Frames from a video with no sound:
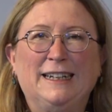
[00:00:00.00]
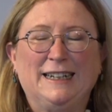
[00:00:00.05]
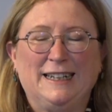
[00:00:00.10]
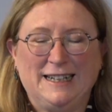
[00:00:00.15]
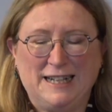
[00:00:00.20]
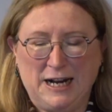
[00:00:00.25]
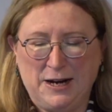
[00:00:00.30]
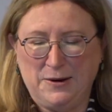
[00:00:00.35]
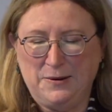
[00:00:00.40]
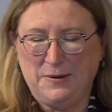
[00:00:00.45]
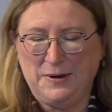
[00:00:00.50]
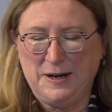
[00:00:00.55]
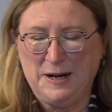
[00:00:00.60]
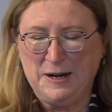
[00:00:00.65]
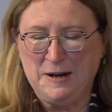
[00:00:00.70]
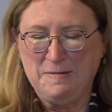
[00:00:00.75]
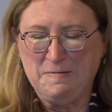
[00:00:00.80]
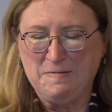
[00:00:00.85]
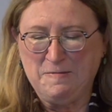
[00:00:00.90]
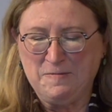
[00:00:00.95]

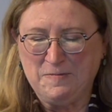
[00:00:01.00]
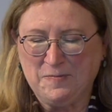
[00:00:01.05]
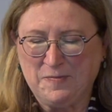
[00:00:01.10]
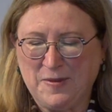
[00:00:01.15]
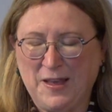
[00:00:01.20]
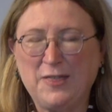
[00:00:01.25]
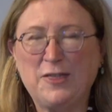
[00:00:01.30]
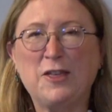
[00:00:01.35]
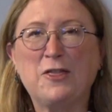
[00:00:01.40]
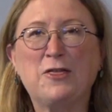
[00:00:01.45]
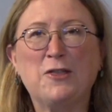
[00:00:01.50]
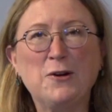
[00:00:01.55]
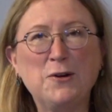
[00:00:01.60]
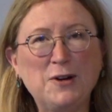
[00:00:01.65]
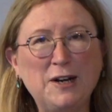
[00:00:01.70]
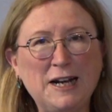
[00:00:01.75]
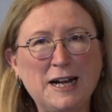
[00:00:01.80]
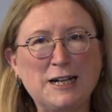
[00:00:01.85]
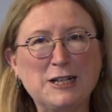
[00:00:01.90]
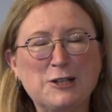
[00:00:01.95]
Now, the third
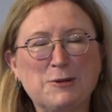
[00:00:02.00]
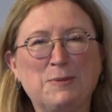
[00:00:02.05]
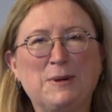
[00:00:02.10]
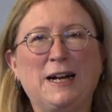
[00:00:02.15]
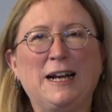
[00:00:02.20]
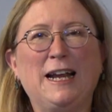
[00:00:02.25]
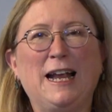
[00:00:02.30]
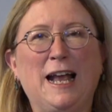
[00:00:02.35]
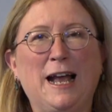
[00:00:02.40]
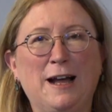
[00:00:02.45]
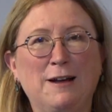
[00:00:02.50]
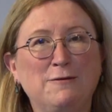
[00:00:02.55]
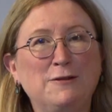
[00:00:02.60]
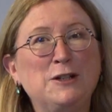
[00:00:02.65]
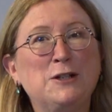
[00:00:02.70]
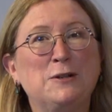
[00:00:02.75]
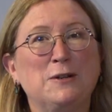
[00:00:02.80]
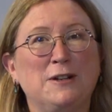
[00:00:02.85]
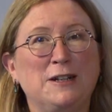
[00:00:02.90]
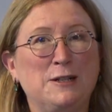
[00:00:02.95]
announcement I have
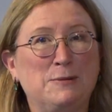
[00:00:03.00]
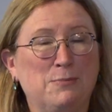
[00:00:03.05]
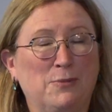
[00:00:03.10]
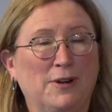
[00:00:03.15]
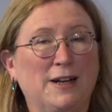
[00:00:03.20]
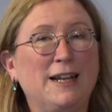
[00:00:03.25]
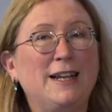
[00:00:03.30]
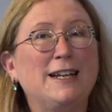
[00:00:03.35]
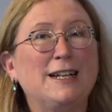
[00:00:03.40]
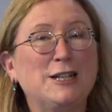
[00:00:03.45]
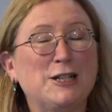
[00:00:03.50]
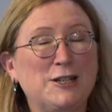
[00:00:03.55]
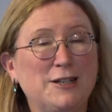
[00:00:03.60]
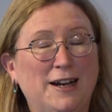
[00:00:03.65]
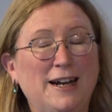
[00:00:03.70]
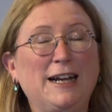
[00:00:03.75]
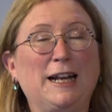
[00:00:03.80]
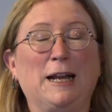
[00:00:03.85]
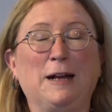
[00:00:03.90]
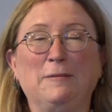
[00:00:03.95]
is pretty
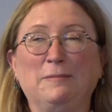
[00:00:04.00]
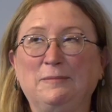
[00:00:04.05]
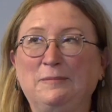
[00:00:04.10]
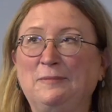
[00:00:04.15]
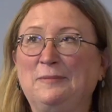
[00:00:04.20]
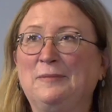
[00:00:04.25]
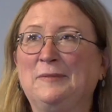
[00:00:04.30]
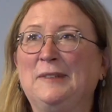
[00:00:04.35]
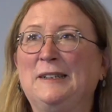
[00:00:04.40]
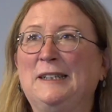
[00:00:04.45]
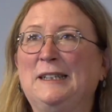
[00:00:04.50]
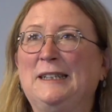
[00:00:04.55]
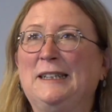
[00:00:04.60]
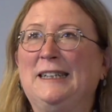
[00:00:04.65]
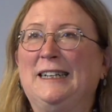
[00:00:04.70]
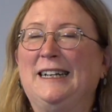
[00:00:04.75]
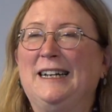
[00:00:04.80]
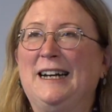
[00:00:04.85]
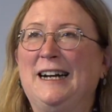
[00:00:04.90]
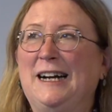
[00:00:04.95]
exciting.
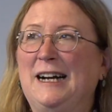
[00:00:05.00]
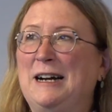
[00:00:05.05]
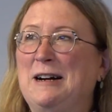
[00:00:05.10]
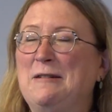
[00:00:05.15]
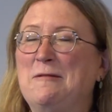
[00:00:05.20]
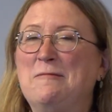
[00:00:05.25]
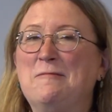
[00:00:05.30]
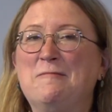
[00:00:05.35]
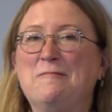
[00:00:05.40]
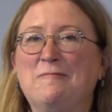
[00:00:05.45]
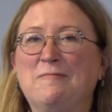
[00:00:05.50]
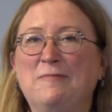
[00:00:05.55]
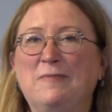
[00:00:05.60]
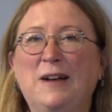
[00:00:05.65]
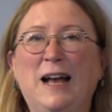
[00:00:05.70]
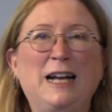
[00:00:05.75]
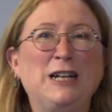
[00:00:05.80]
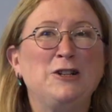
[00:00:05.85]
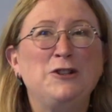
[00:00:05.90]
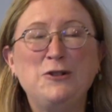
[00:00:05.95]

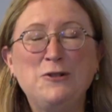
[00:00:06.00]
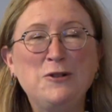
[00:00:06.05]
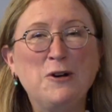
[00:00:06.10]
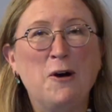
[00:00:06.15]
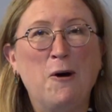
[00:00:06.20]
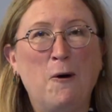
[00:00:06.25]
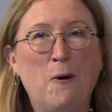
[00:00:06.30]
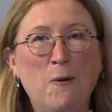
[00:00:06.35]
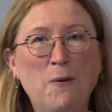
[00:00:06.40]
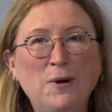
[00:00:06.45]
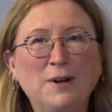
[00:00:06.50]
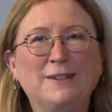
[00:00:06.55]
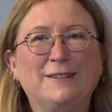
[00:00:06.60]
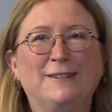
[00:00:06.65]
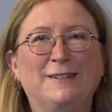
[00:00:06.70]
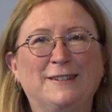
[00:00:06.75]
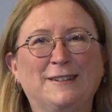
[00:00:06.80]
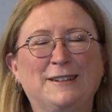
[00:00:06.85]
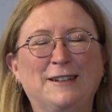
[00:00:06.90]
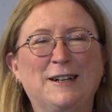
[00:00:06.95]
As you know,
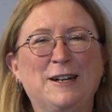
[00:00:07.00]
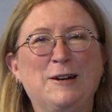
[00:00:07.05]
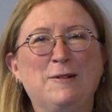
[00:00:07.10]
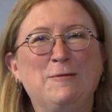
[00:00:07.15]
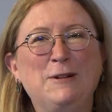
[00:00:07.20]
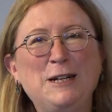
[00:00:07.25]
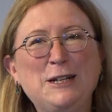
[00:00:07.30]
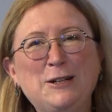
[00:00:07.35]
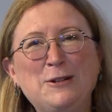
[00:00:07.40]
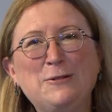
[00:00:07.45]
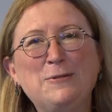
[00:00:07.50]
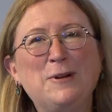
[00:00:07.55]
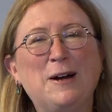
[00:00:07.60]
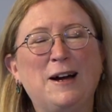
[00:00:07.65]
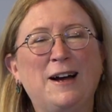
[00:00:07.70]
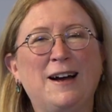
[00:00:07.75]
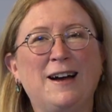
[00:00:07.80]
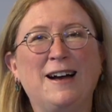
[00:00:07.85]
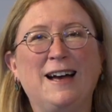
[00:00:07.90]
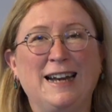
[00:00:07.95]
we do
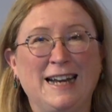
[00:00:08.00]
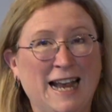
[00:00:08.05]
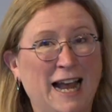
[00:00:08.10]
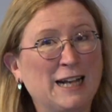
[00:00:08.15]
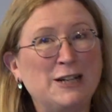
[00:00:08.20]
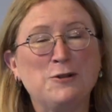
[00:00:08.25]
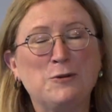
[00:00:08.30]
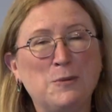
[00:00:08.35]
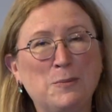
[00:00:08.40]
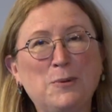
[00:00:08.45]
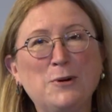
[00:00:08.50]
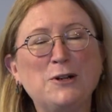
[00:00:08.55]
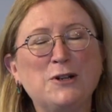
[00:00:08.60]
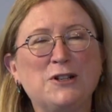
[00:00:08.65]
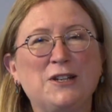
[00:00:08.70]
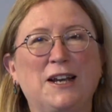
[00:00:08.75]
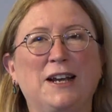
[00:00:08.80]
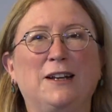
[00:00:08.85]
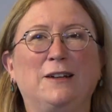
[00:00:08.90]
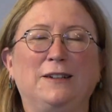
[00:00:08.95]
an annual book
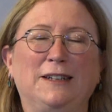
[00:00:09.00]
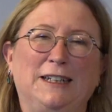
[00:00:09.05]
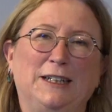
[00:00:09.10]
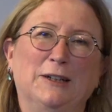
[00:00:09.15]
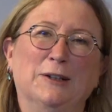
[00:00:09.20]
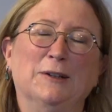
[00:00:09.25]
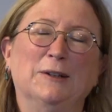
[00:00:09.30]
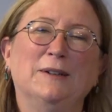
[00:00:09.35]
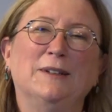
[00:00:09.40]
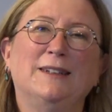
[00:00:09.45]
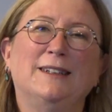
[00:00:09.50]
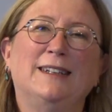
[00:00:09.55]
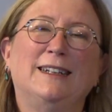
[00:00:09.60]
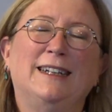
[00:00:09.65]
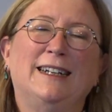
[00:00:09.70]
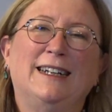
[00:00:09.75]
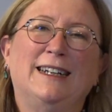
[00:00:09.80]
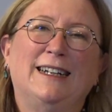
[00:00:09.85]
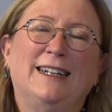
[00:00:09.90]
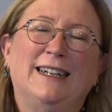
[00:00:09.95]
sale here.
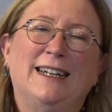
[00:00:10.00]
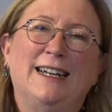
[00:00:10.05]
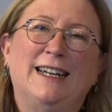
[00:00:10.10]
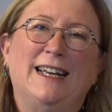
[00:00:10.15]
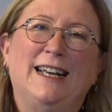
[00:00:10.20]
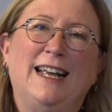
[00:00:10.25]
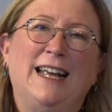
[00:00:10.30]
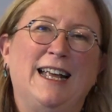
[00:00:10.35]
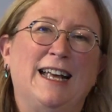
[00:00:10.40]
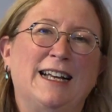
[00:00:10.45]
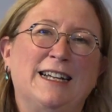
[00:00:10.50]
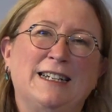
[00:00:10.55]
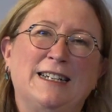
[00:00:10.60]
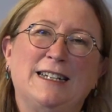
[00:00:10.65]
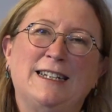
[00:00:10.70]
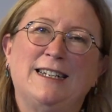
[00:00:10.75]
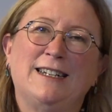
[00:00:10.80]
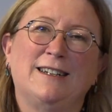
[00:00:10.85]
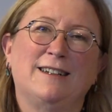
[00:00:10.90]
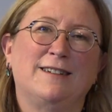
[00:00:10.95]
And
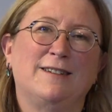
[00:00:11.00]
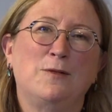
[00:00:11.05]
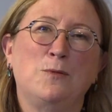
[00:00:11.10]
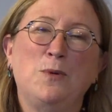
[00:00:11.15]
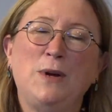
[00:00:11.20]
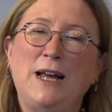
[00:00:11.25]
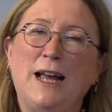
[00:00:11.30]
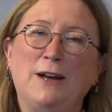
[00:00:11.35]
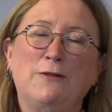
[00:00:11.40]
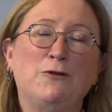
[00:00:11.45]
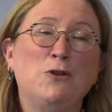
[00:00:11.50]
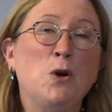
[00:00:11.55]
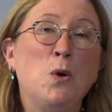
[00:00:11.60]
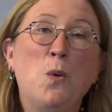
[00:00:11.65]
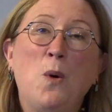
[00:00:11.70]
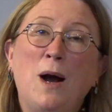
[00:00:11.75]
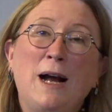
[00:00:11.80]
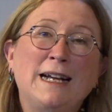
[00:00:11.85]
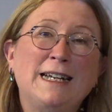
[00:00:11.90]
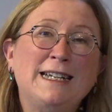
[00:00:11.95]
we have
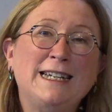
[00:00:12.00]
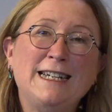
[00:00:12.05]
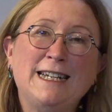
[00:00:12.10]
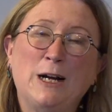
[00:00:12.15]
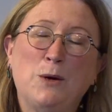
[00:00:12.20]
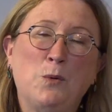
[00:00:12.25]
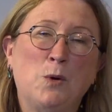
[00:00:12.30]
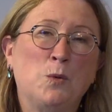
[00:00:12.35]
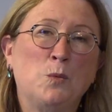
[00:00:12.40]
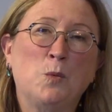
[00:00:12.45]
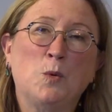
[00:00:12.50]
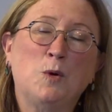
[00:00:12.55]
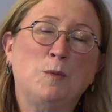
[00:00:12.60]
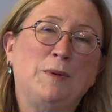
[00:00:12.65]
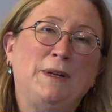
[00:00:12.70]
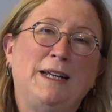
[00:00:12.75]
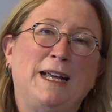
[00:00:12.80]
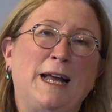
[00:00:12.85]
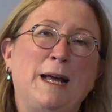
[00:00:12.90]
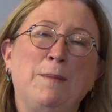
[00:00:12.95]
no idea when we'll
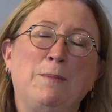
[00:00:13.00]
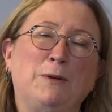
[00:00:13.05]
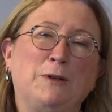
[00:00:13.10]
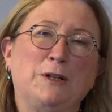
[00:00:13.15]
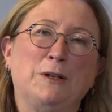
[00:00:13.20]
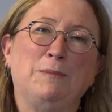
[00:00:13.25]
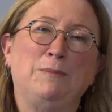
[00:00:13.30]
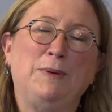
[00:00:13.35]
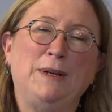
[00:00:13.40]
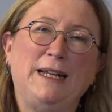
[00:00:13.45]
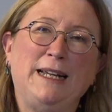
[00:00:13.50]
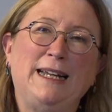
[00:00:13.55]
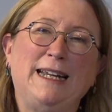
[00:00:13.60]
be able to be